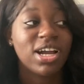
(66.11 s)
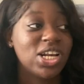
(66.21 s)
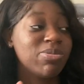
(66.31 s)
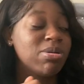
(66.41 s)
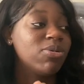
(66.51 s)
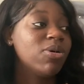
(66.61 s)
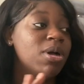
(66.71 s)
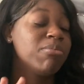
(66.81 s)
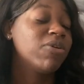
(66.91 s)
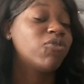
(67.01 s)
I know people
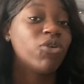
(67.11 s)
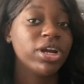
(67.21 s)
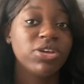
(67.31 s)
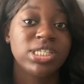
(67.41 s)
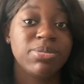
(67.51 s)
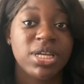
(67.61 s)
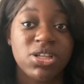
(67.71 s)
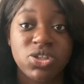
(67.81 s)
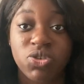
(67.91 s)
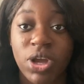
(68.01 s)
before, it used to be
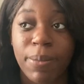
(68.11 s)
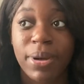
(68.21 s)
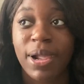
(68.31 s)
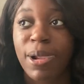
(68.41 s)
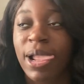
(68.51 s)
Instagram, but